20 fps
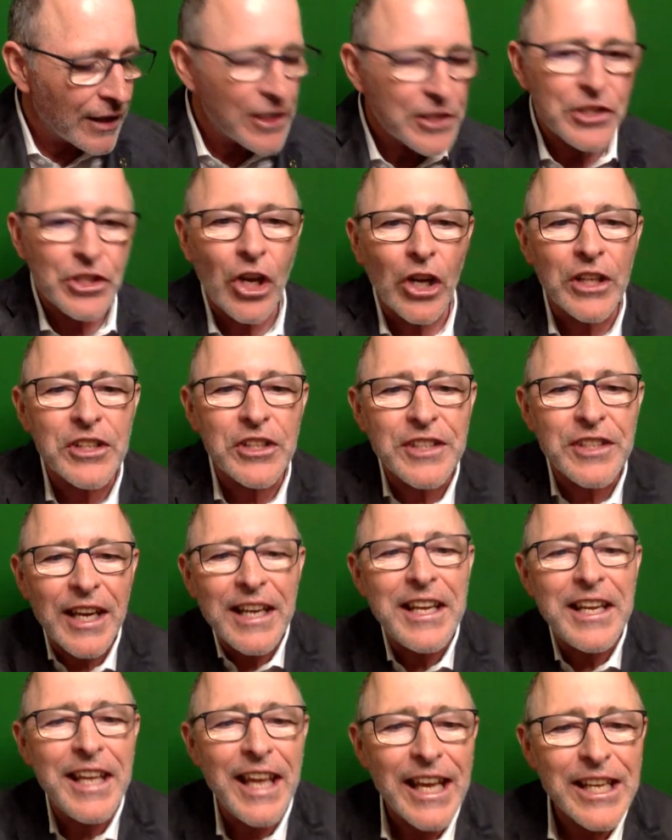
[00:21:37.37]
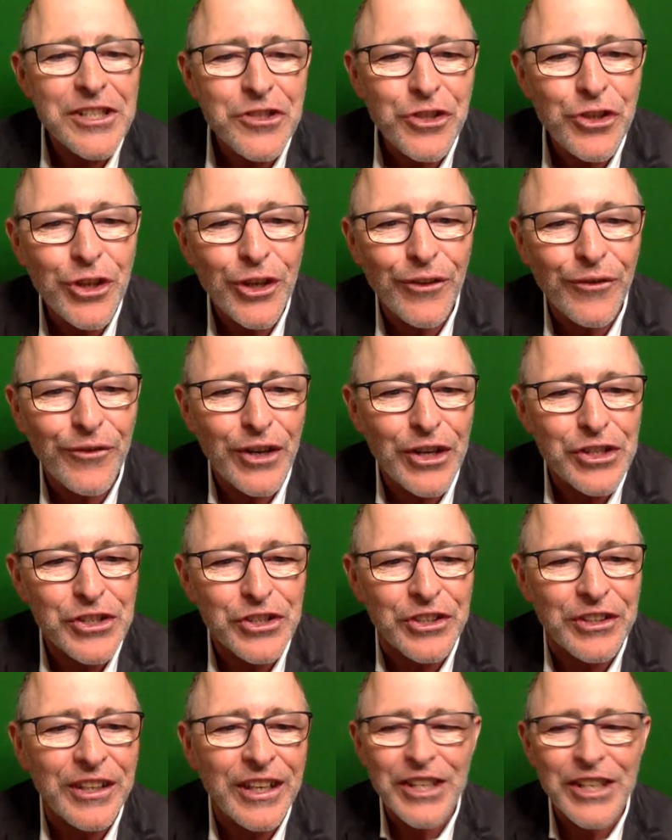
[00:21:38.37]
Start saying yes to your
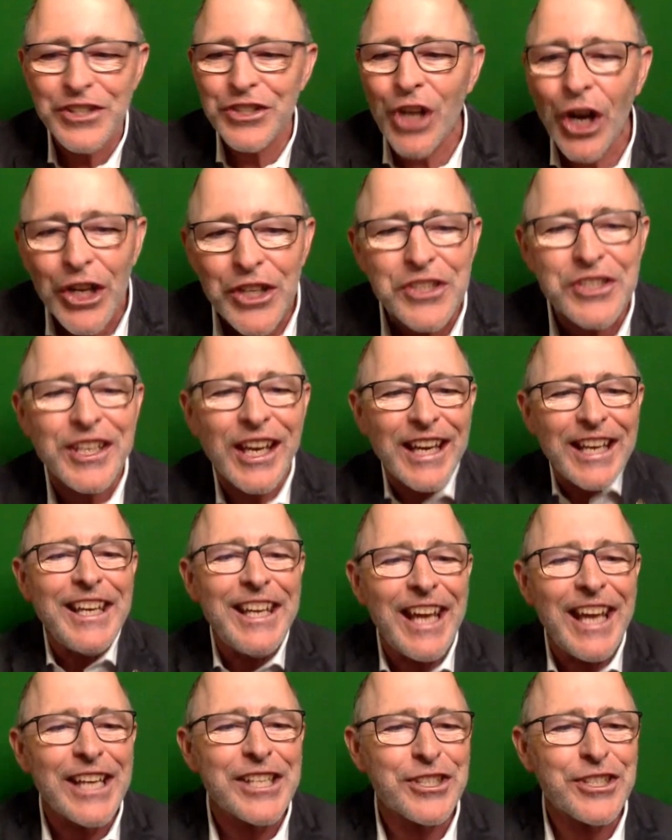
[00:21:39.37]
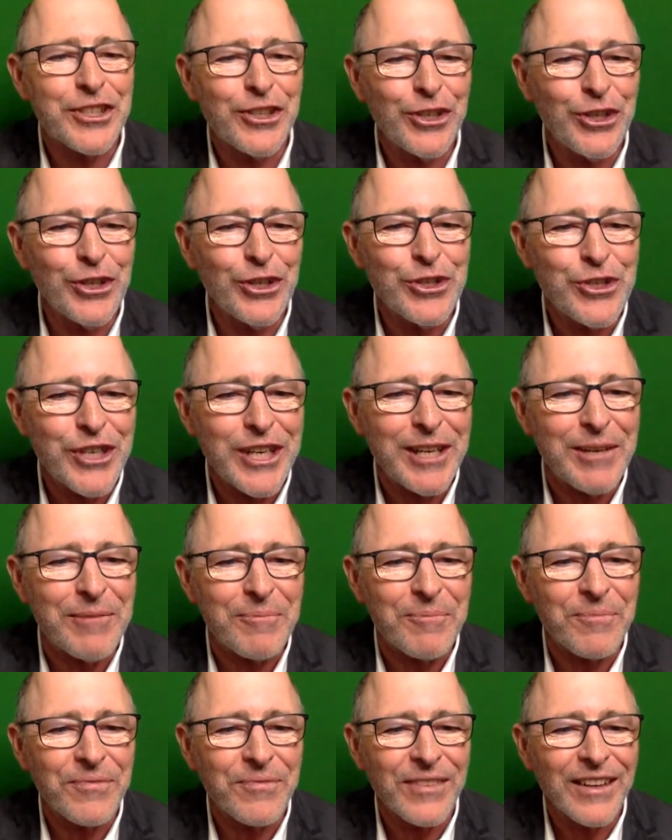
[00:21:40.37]
vision. Start saying yes to your
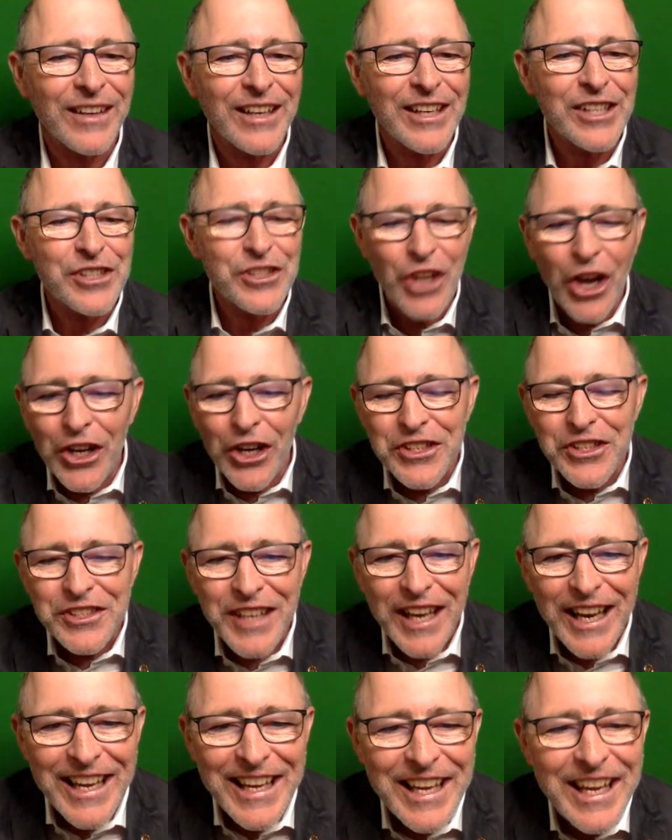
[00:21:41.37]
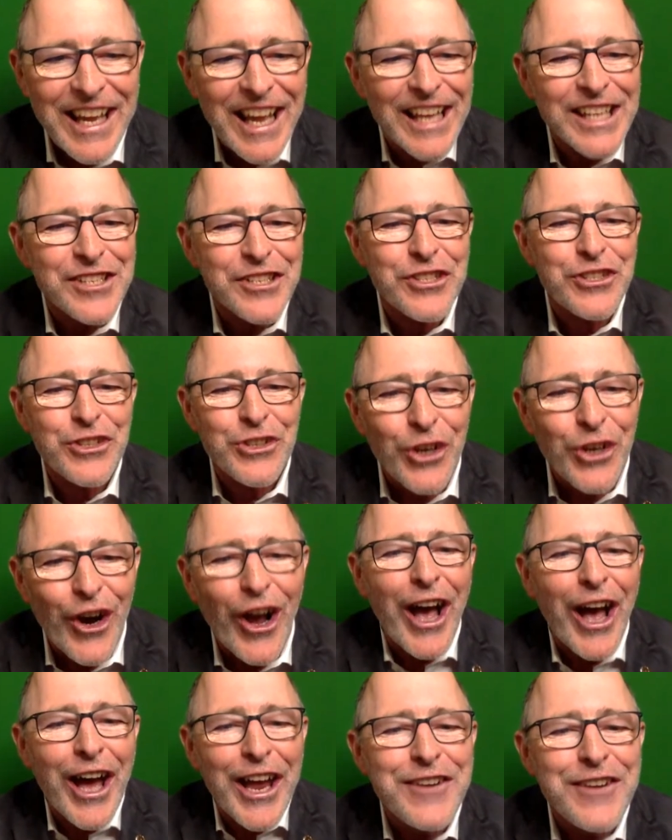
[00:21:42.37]
dream. Start saying yes to your
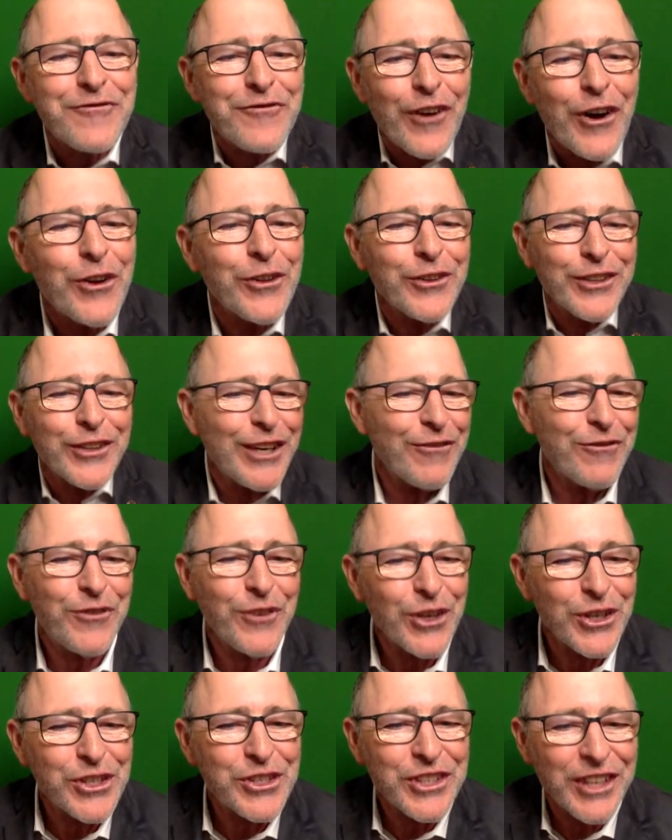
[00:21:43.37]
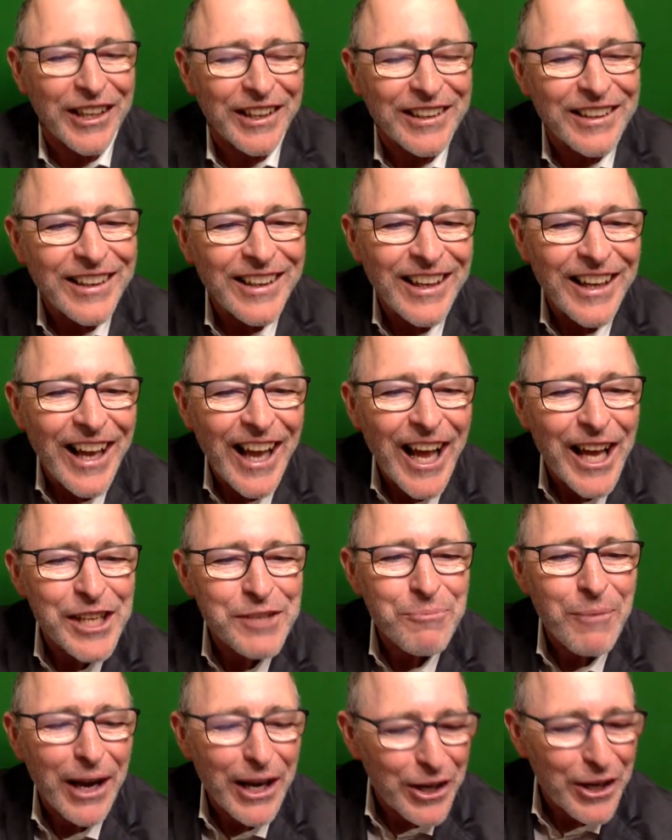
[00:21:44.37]
unfolding future.
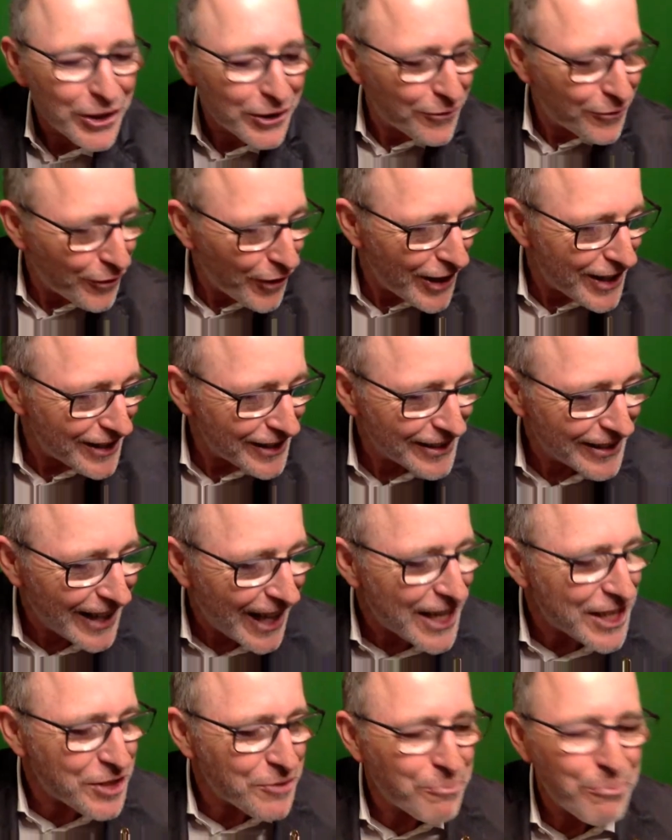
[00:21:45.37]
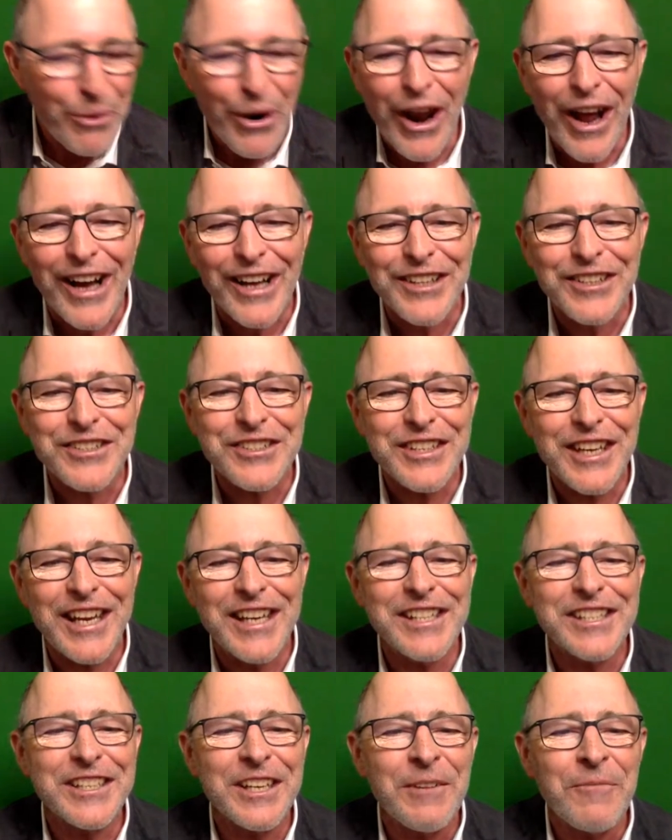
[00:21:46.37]
As my good friend Les Brown
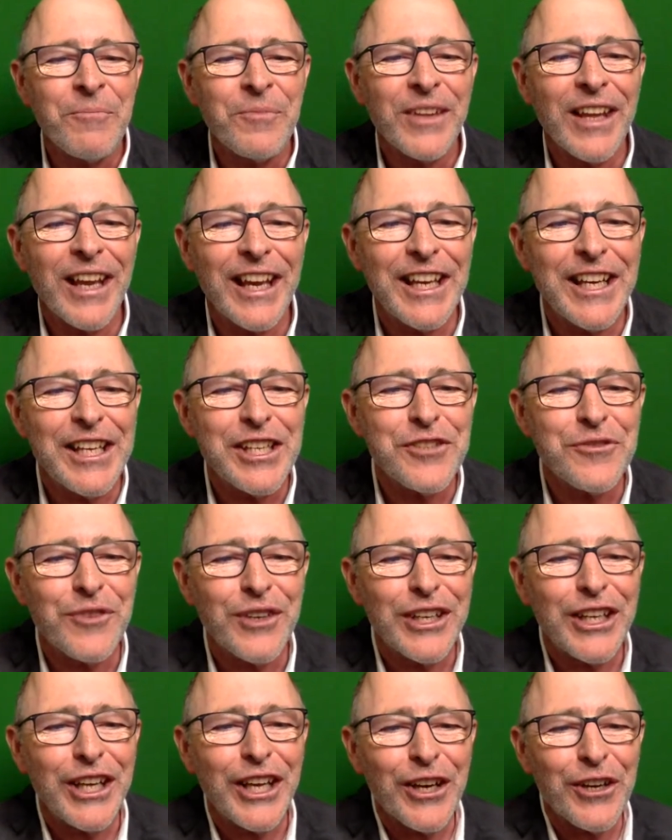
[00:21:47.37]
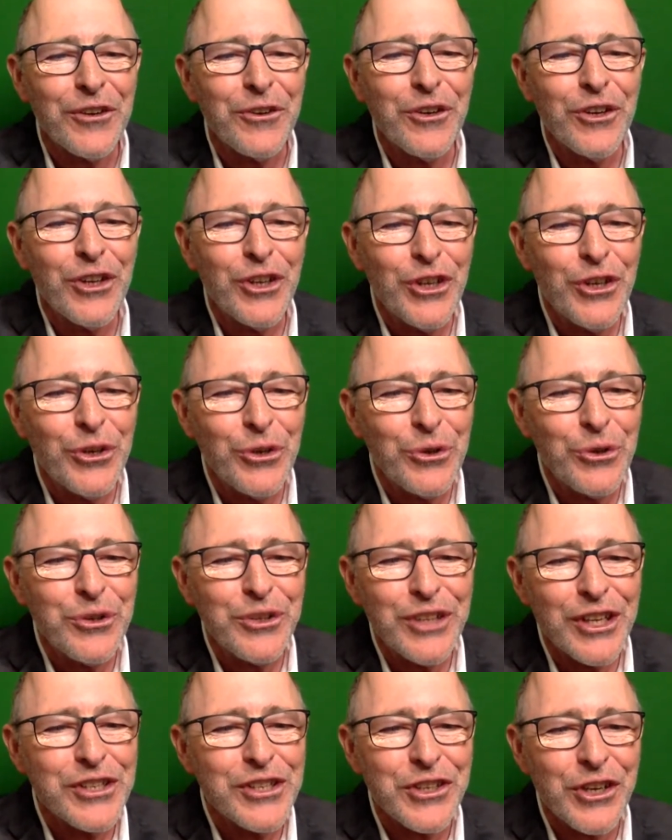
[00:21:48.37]
says, in his video, You
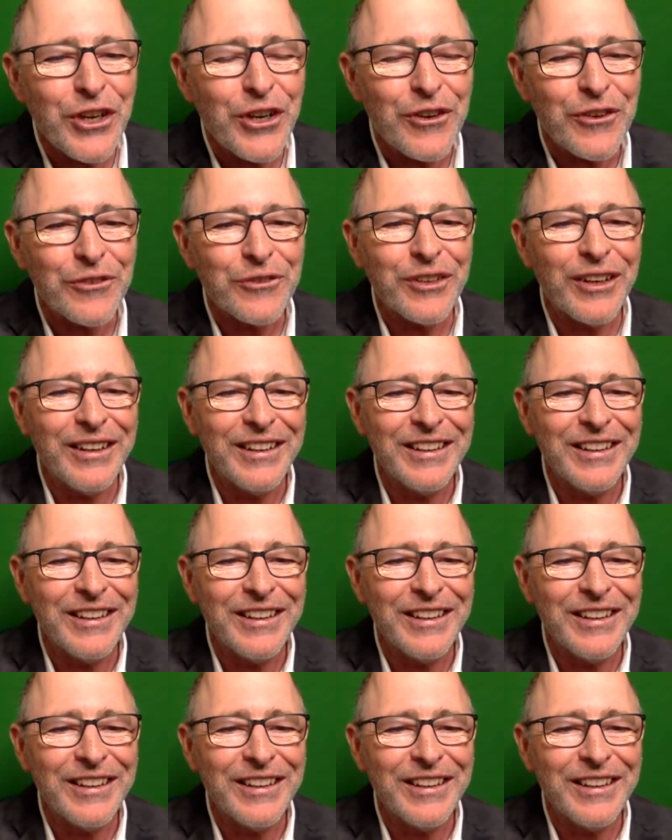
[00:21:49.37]
Deserve.